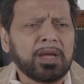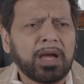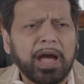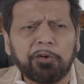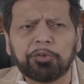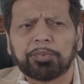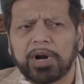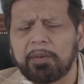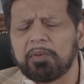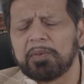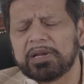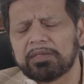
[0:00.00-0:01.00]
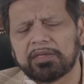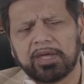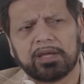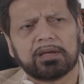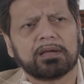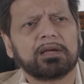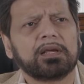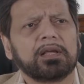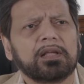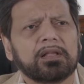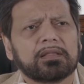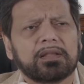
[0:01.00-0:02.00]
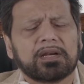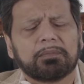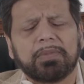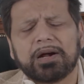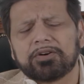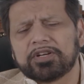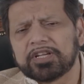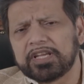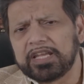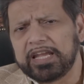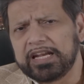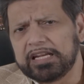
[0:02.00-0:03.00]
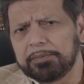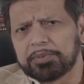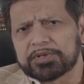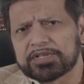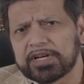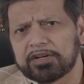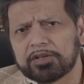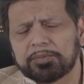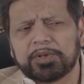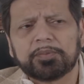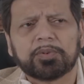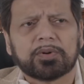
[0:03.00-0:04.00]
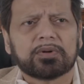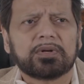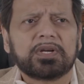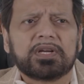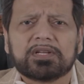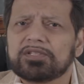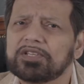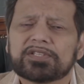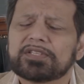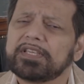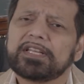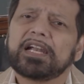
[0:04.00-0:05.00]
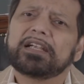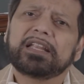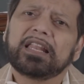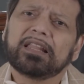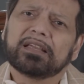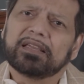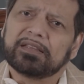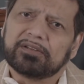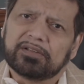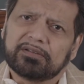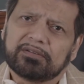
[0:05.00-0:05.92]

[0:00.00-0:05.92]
I would probably think that about 80% of the people just cannot delegate.